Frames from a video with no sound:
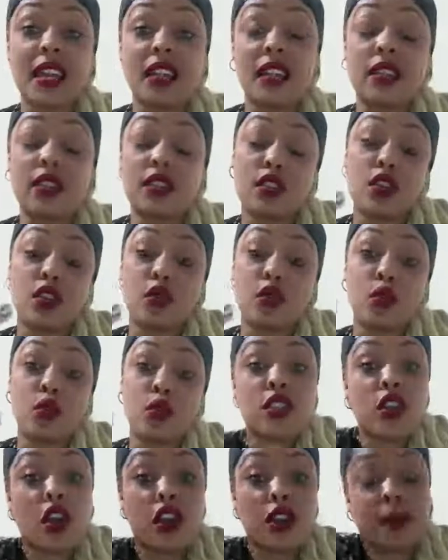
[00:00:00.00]
so we're talking
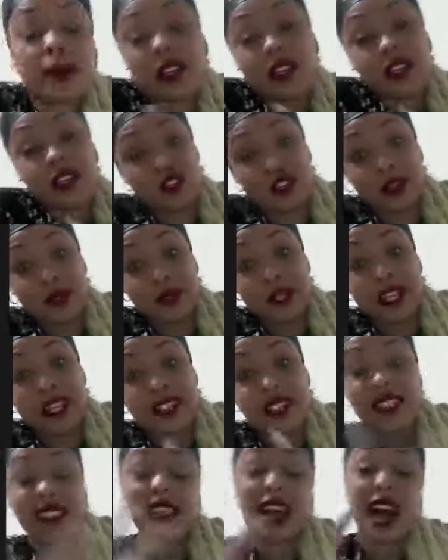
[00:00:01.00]
about extreme chances,
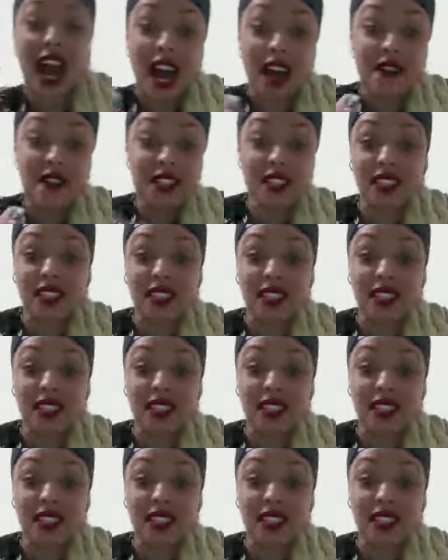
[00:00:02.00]
obviously,